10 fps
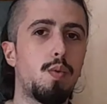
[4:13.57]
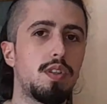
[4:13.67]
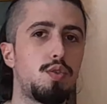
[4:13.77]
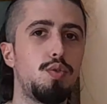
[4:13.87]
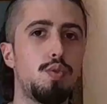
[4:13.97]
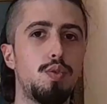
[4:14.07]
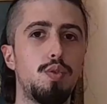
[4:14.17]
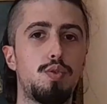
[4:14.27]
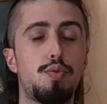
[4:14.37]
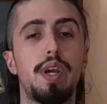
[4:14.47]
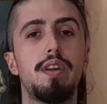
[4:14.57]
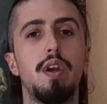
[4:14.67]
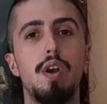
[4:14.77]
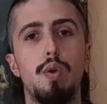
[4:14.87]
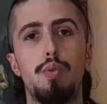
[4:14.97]
I went to train
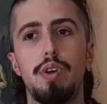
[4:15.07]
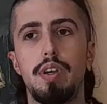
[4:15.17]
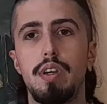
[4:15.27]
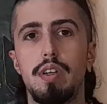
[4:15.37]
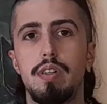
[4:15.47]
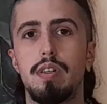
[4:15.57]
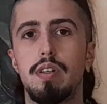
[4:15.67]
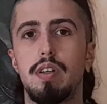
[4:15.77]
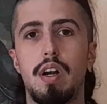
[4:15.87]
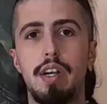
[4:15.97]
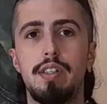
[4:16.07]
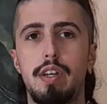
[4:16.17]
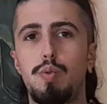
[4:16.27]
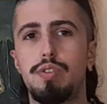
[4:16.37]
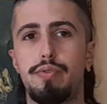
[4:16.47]
with the guy
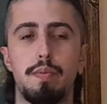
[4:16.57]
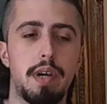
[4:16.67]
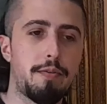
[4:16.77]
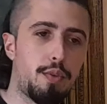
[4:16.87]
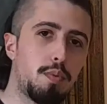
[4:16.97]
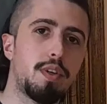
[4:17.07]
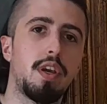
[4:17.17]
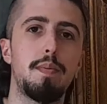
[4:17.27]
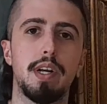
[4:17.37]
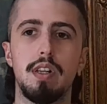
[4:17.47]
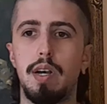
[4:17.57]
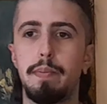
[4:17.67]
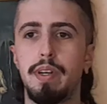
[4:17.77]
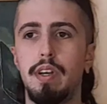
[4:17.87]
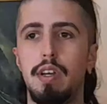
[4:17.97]
that was from my former HEMA club
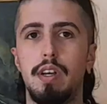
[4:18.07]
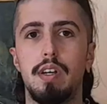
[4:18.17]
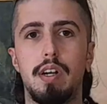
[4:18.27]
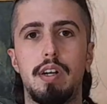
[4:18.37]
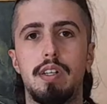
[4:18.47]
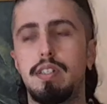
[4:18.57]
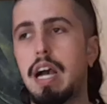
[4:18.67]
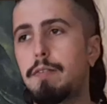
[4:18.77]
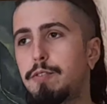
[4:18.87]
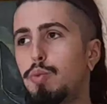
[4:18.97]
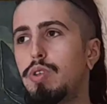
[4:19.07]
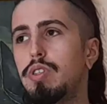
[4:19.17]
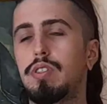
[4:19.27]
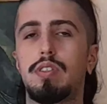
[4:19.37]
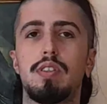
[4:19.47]
and
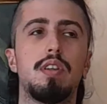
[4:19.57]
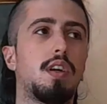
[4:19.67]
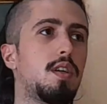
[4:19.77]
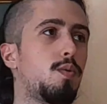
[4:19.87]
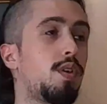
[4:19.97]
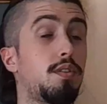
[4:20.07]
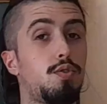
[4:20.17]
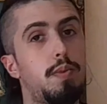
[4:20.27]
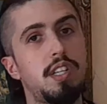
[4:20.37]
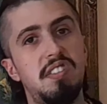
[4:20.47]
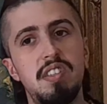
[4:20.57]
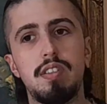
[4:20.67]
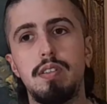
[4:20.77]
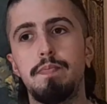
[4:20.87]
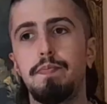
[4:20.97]
afterwards I went to my
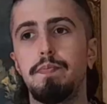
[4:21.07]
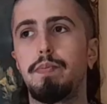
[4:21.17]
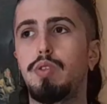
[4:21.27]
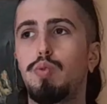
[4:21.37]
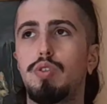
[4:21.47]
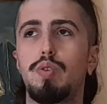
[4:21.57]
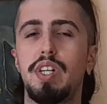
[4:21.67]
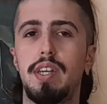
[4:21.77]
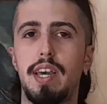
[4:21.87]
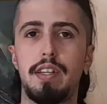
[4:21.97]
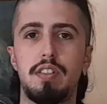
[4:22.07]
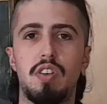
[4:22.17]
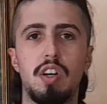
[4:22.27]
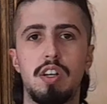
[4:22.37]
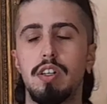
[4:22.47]
city but it was already getting
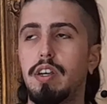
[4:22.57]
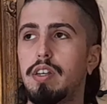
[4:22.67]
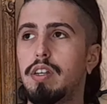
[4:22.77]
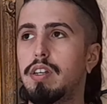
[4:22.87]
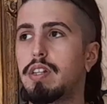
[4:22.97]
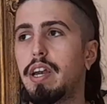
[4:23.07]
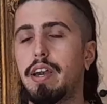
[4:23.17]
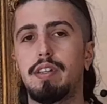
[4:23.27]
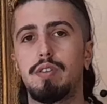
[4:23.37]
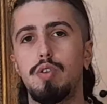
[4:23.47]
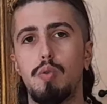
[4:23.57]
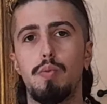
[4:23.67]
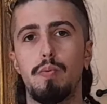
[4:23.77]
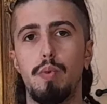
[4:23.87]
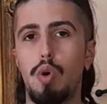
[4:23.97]
dark and I had no
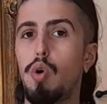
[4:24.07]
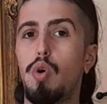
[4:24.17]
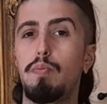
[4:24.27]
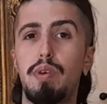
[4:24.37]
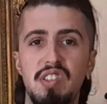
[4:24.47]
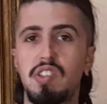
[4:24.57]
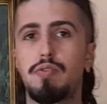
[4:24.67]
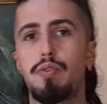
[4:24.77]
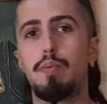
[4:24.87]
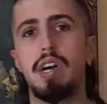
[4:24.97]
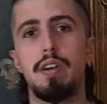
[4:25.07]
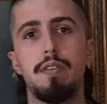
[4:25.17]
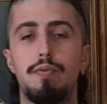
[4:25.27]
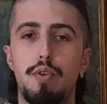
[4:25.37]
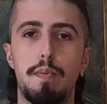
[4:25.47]
more buses from
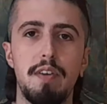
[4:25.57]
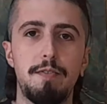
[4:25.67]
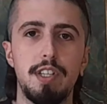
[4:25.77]
my from my